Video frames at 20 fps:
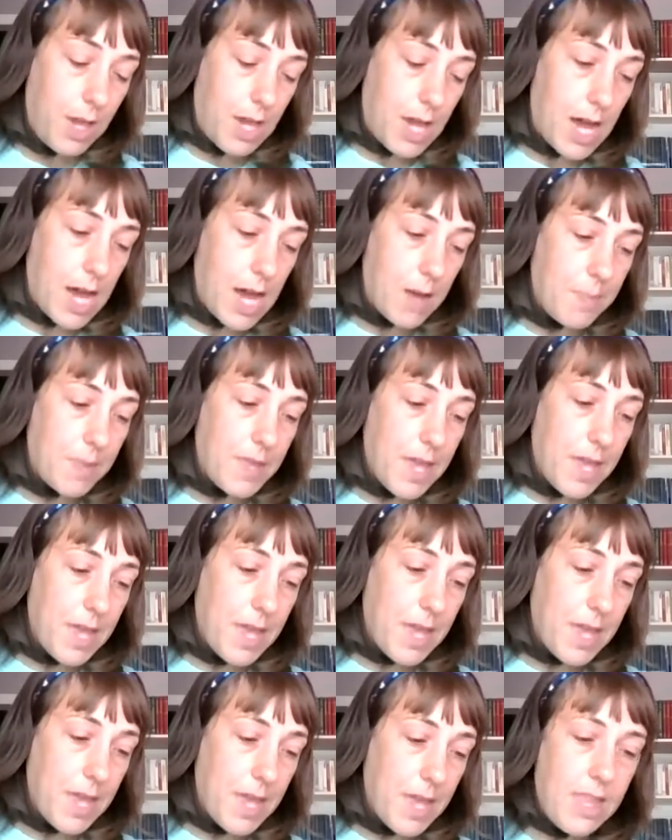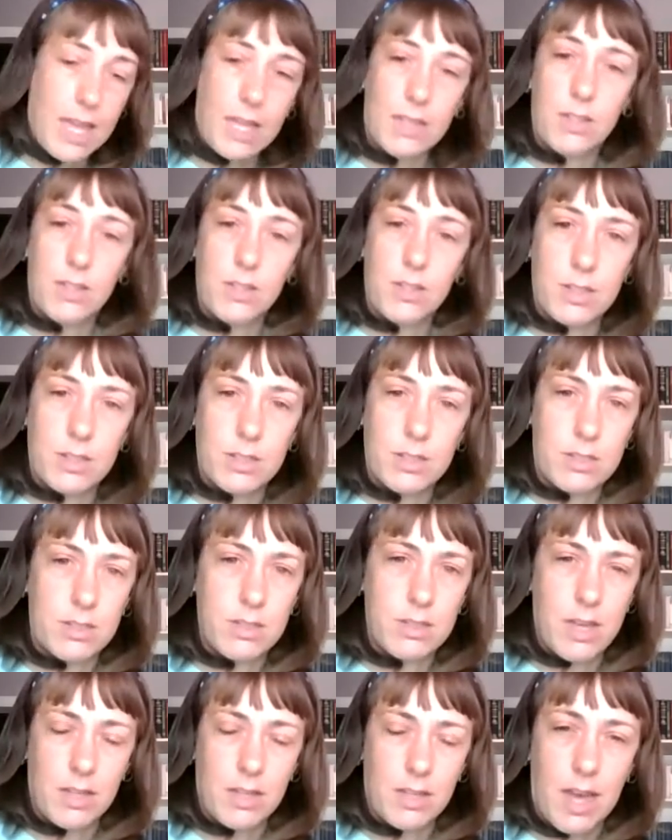And the answer is
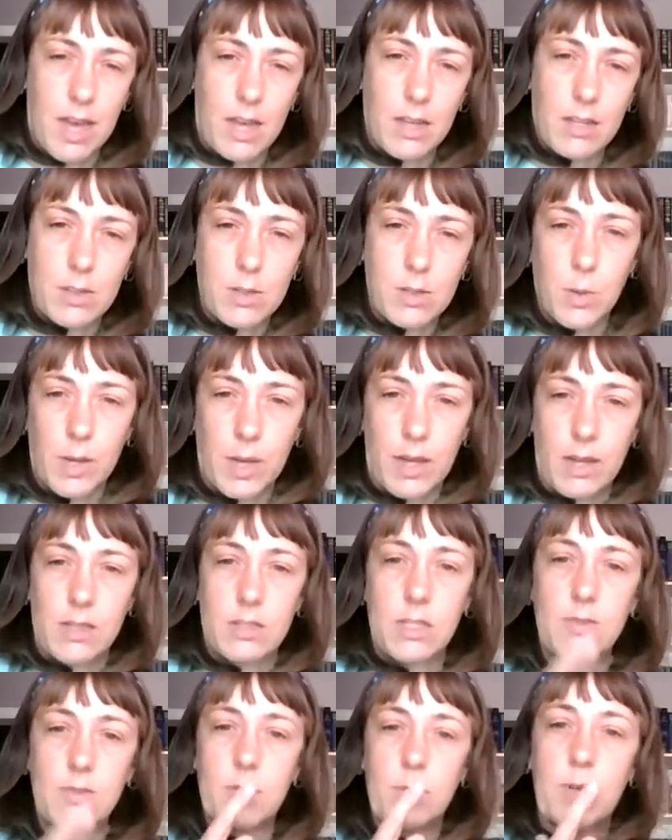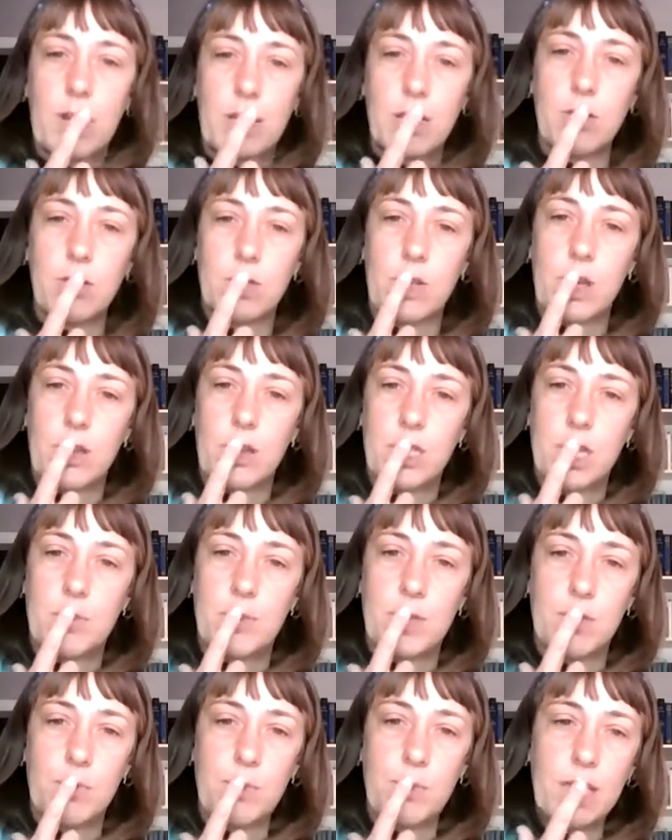that, yeah, it's okay. Because even when I use it on the
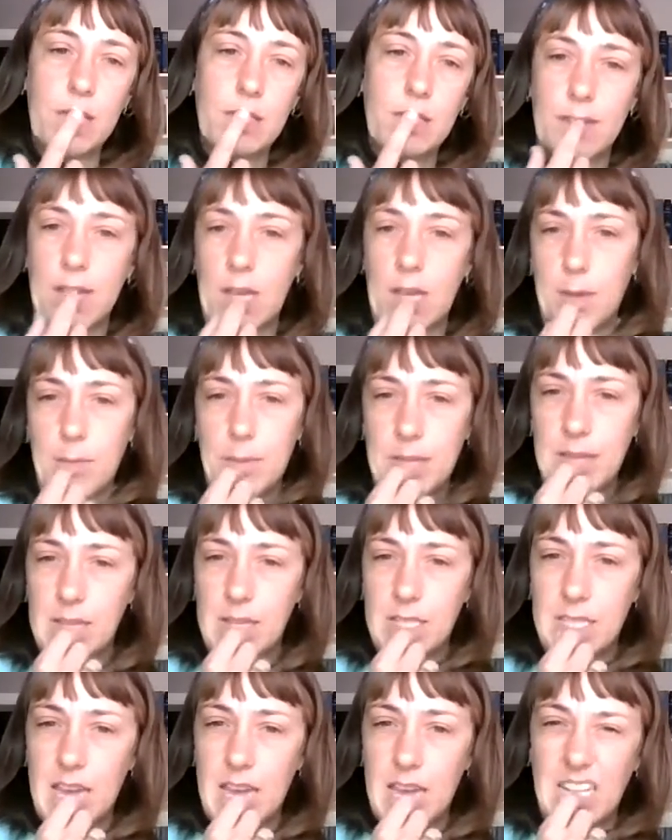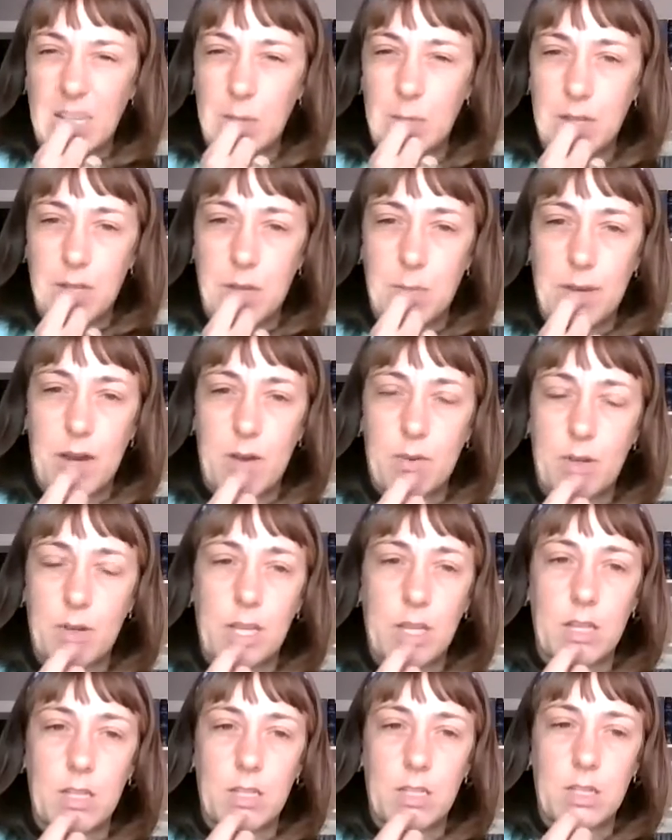tips of beaks, I've had maybe like a tiny bit of the powder
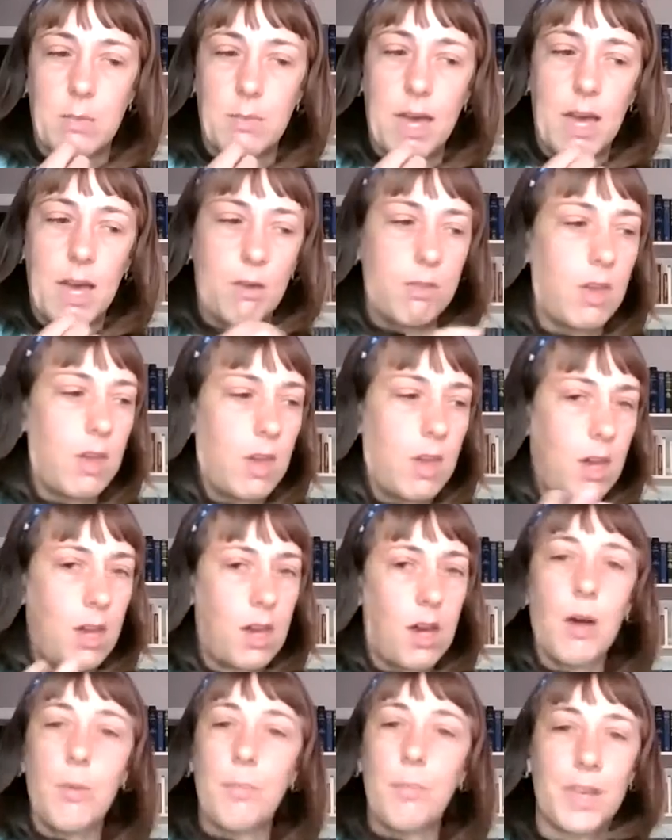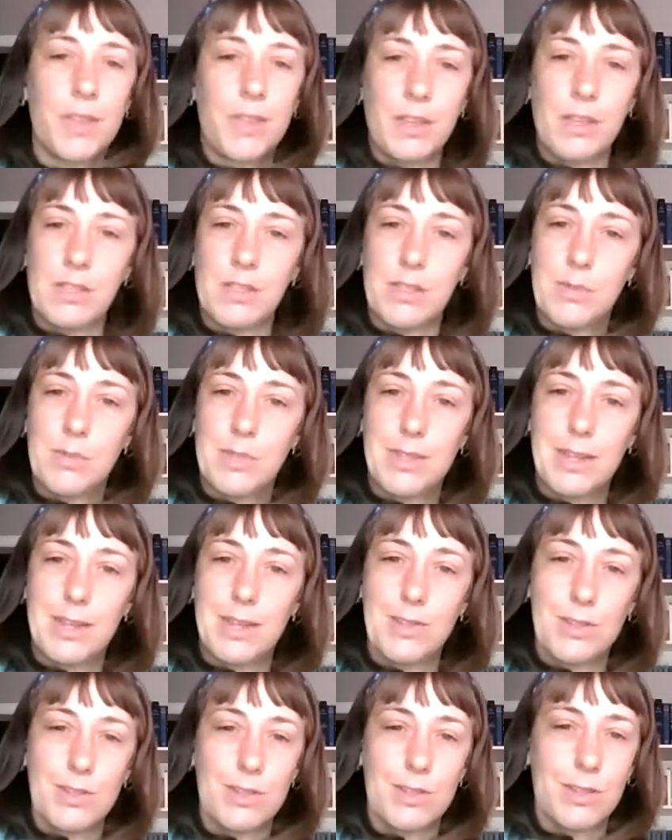get into the mouth, nothing
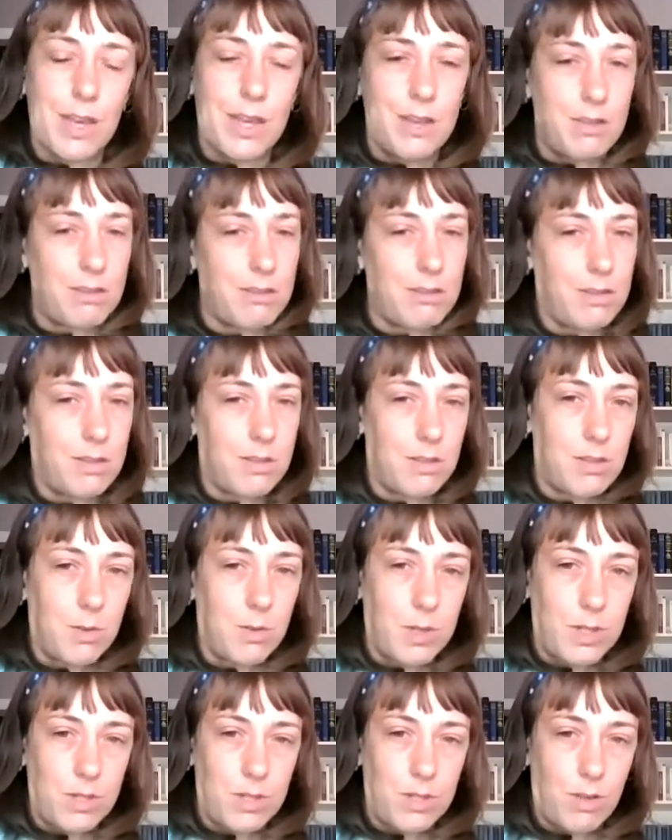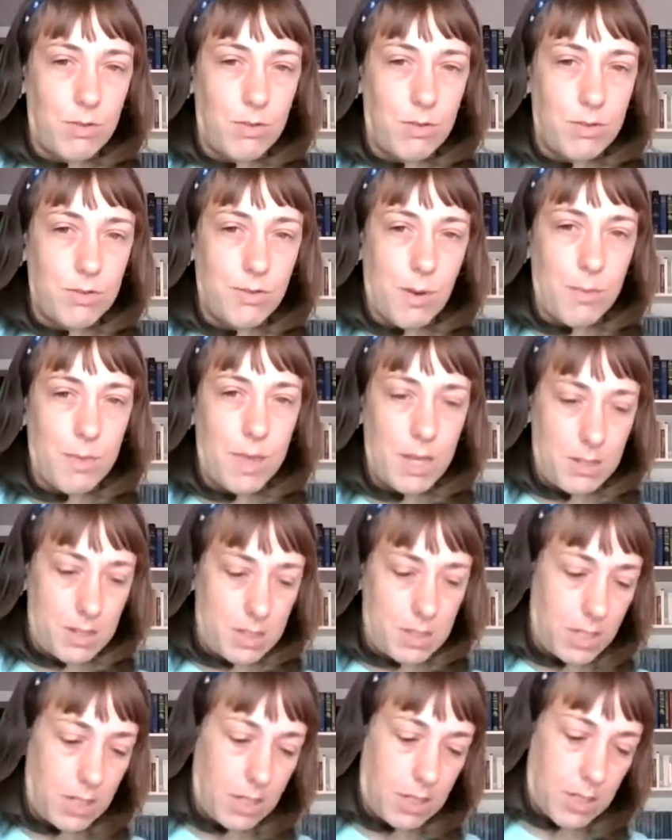substantial and no issues from that
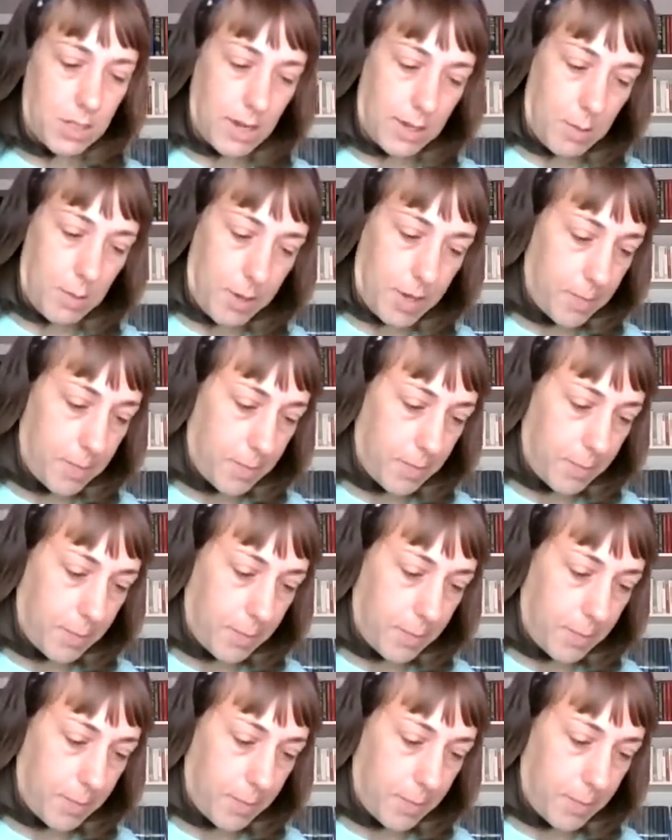teeny tiny bit.